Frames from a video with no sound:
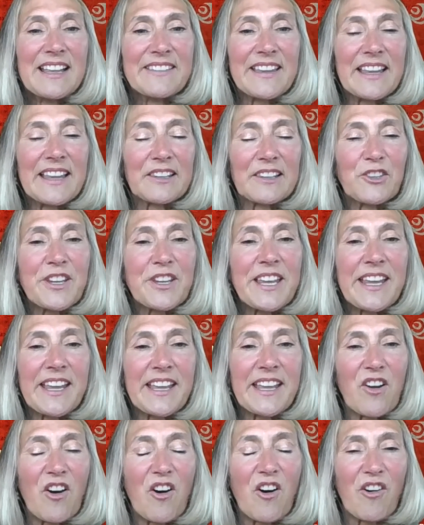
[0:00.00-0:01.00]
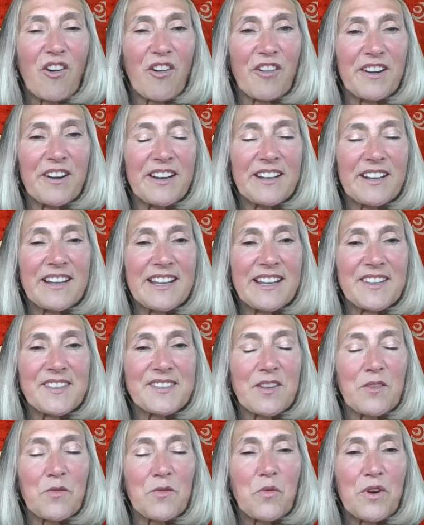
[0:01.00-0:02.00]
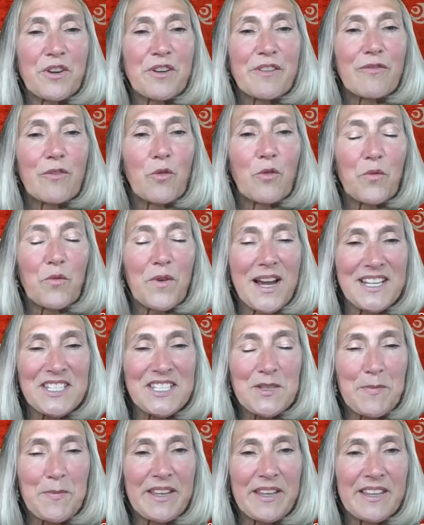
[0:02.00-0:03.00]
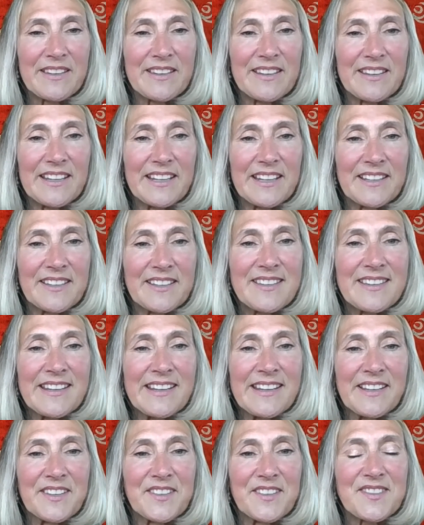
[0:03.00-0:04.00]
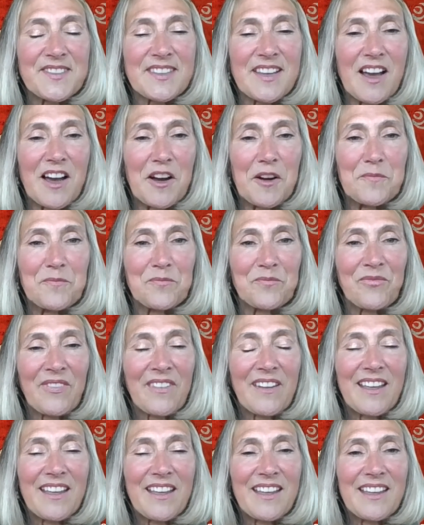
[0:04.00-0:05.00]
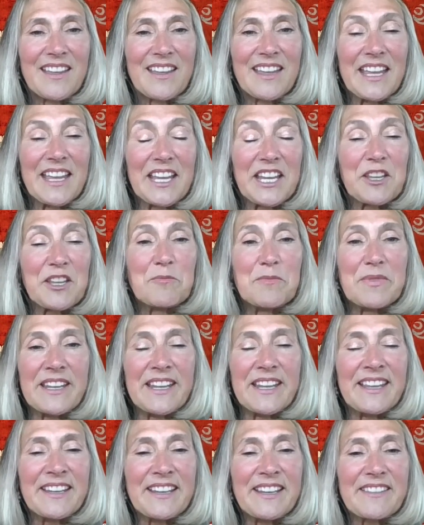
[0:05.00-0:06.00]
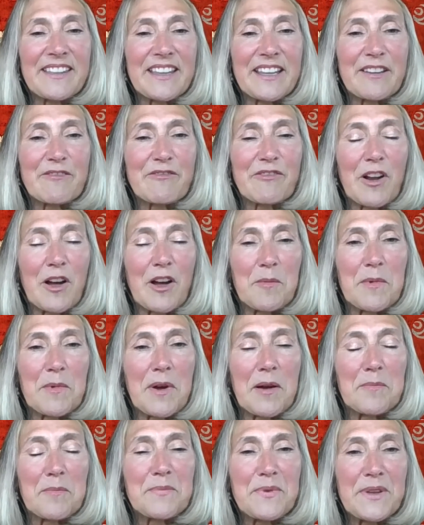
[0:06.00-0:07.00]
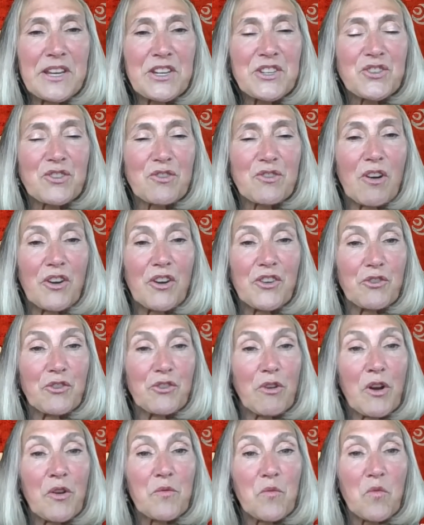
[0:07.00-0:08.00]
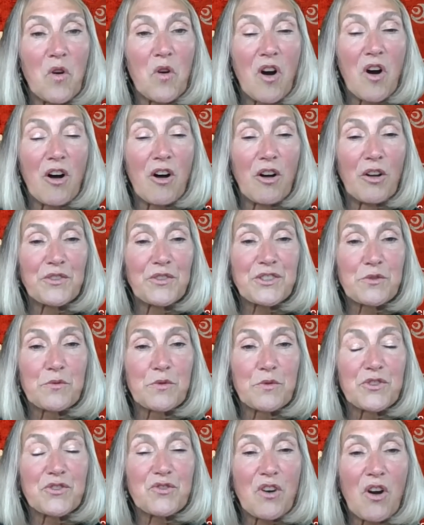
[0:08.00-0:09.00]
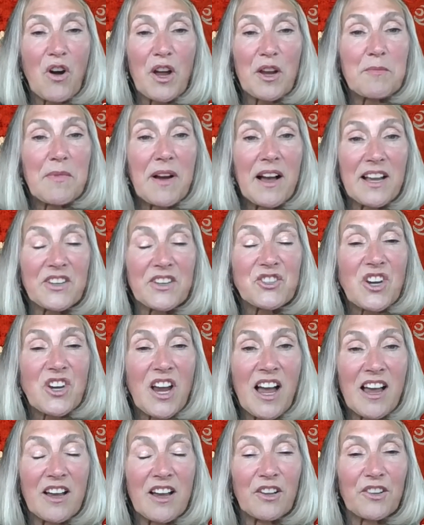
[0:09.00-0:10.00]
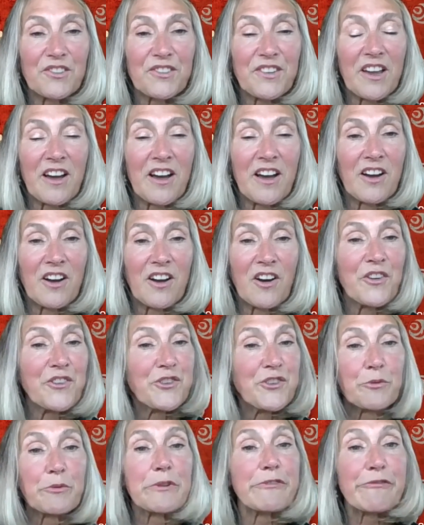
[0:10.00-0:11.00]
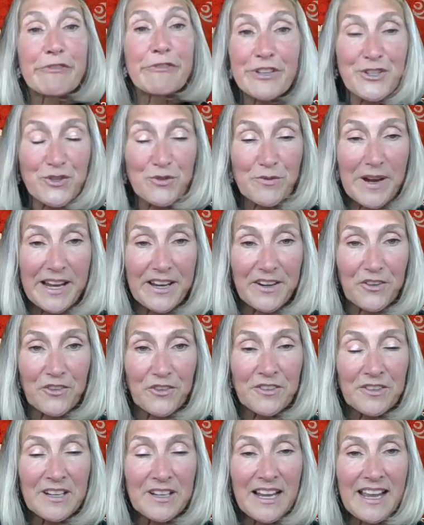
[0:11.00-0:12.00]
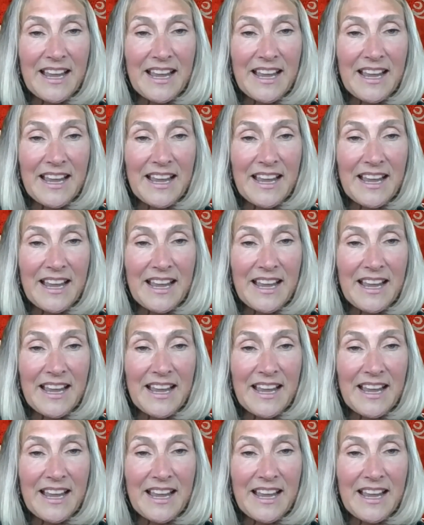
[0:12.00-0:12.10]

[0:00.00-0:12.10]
that looking at art is a wonderful respite. It is, it can be anything from a picture on your own wall to a drawing by a child on your refrigerator.